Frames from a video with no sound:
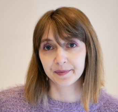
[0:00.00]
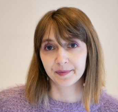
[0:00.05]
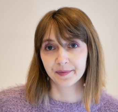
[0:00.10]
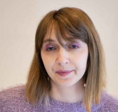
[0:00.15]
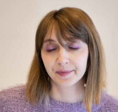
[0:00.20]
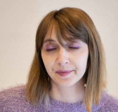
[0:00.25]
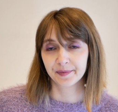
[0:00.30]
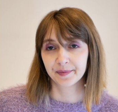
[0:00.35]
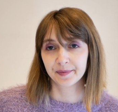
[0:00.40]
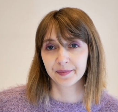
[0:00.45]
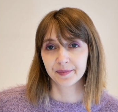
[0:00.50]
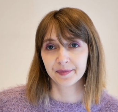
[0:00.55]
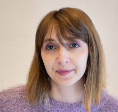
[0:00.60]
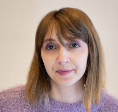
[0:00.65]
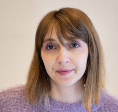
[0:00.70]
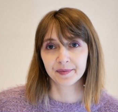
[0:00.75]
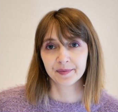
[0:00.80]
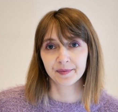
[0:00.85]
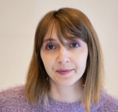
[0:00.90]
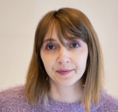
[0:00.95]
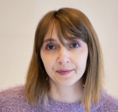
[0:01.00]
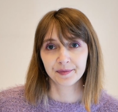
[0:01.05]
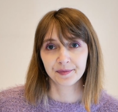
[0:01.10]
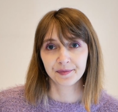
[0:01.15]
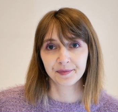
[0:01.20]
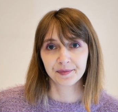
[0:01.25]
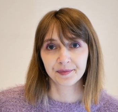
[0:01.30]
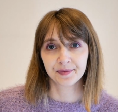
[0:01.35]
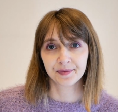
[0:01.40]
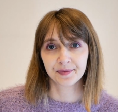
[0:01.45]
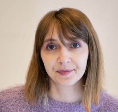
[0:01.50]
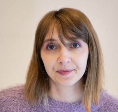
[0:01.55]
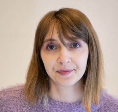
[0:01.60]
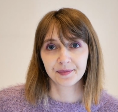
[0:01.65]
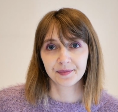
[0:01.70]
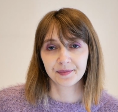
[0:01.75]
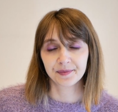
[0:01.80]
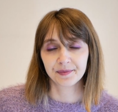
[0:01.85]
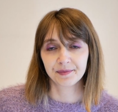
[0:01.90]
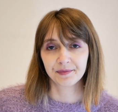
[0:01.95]

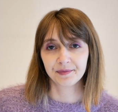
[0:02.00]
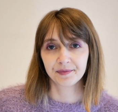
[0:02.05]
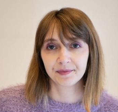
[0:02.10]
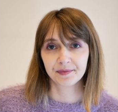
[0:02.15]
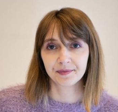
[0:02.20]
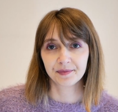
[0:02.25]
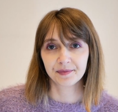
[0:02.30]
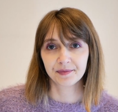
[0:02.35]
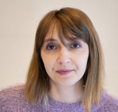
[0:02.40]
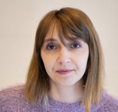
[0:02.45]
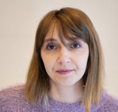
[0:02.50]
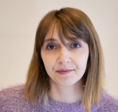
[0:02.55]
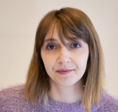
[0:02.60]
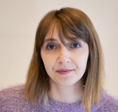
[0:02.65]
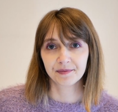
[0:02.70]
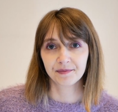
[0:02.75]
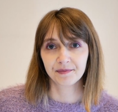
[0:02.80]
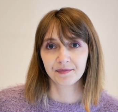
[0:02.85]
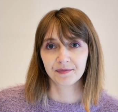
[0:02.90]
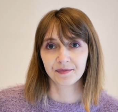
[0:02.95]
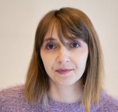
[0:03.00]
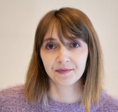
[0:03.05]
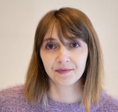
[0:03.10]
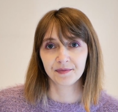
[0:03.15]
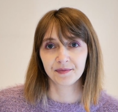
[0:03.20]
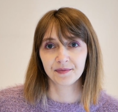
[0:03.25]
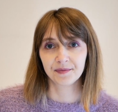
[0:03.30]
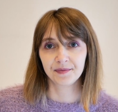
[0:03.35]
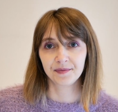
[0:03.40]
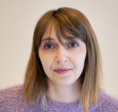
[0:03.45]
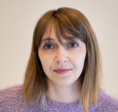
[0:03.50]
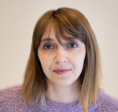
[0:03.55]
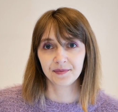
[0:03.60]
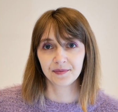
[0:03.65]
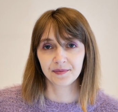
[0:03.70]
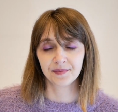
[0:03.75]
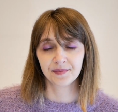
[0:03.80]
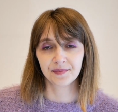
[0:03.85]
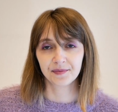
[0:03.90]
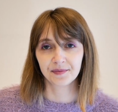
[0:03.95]

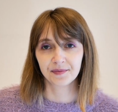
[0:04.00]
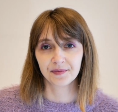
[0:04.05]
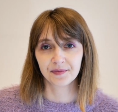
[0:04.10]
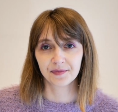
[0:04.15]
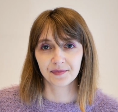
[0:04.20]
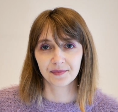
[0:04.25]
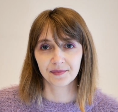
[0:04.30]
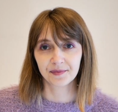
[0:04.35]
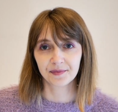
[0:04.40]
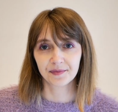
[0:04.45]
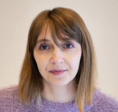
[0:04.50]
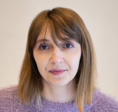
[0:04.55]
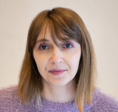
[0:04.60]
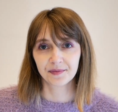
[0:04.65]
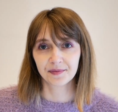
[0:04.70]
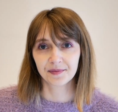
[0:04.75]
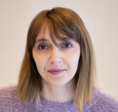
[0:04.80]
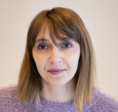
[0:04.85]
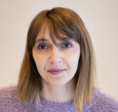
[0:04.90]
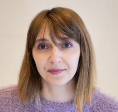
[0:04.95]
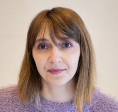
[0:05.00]
(no one is talking)